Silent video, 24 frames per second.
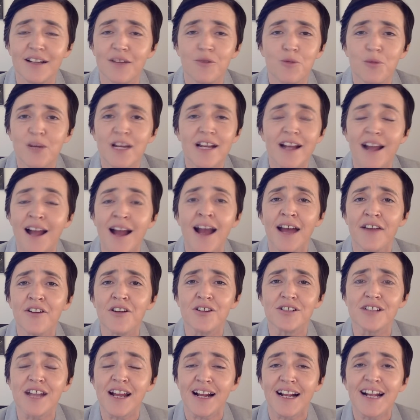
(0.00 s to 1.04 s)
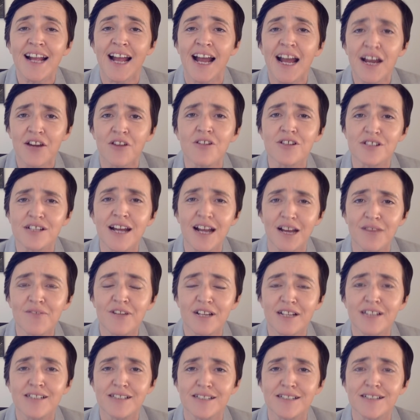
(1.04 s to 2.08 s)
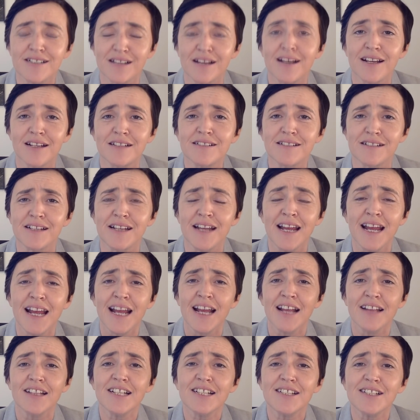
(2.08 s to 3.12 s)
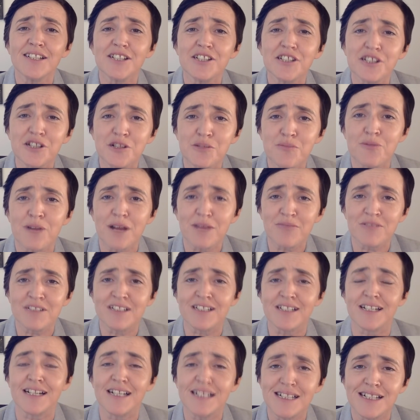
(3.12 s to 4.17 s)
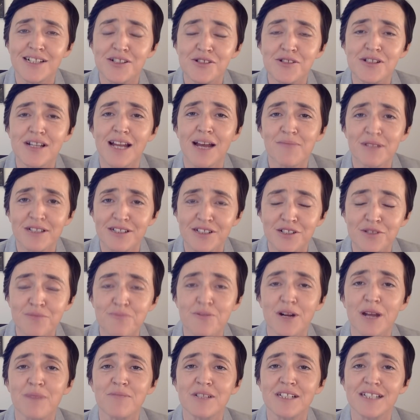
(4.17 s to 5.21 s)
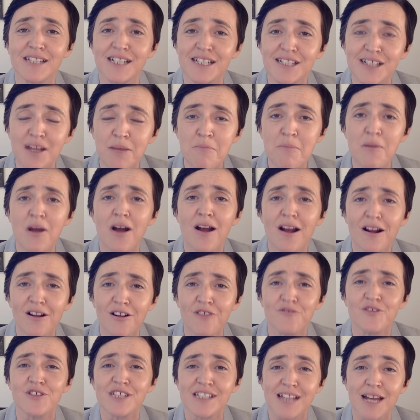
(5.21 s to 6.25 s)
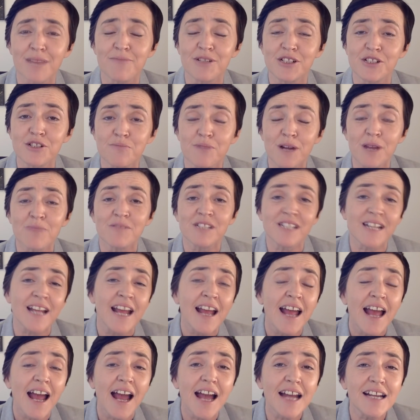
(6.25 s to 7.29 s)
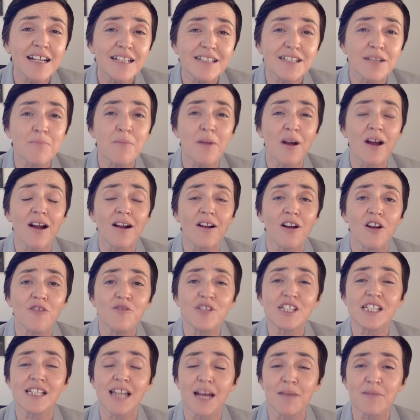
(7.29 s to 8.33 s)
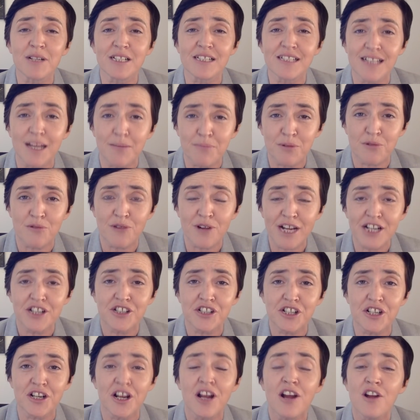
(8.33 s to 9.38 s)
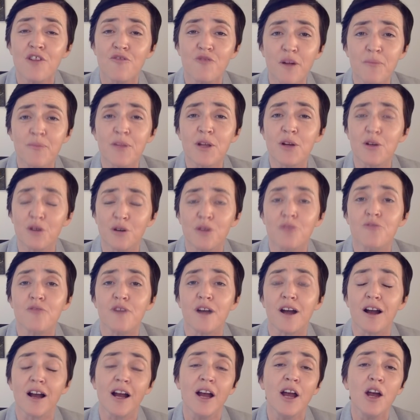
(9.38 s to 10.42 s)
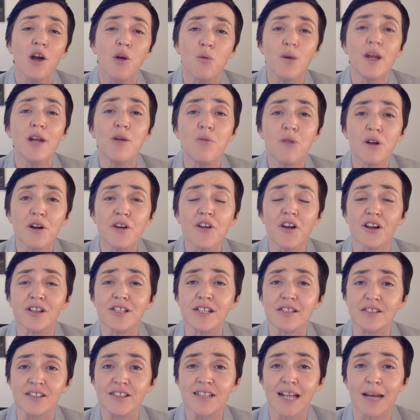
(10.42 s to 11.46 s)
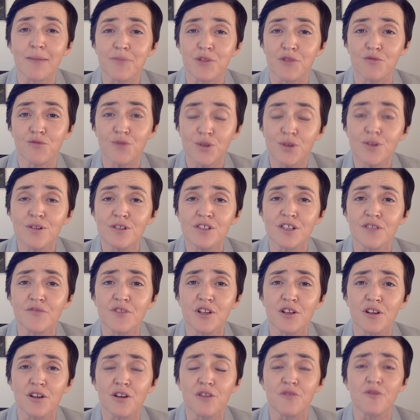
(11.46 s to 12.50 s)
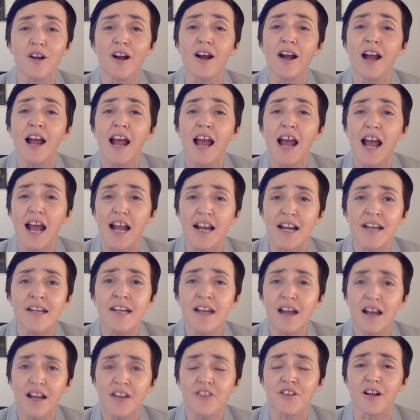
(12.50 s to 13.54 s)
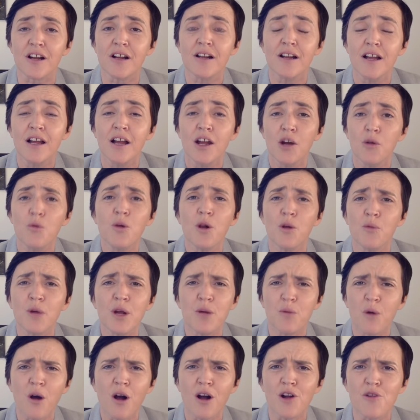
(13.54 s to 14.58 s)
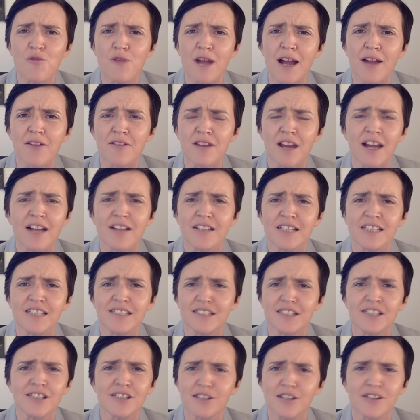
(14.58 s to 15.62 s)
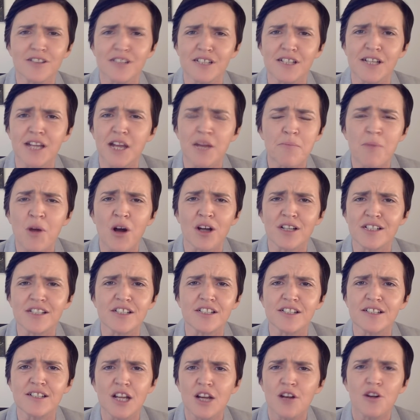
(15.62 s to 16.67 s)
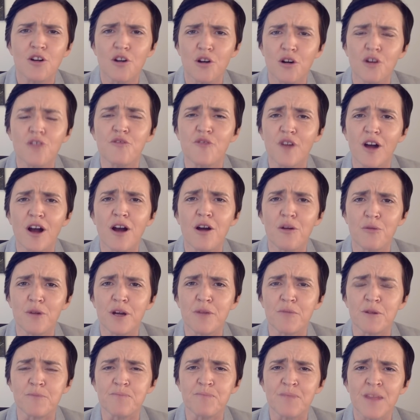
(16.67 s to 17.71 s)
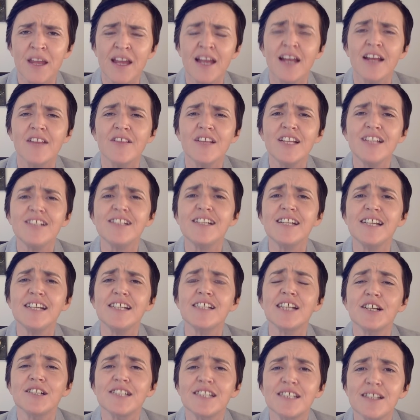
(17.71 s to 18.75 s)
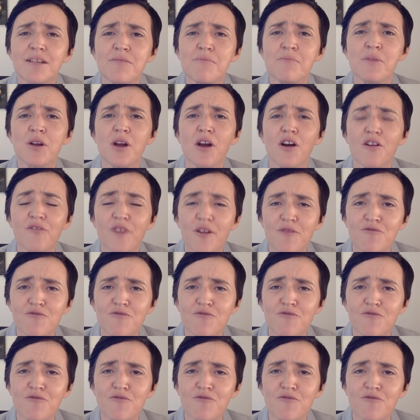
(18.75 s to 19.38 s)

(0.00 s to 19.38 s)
we cannot have a society. This is supremacy. It's Islamic supremacy. It's a mark of Islamic supremacy. And it's a mark of Islamic separation from the kuffar. We will not accept the rules of the kuffar, and neither will we walk around like these slutty, immodest kuffar women. This is a symbol of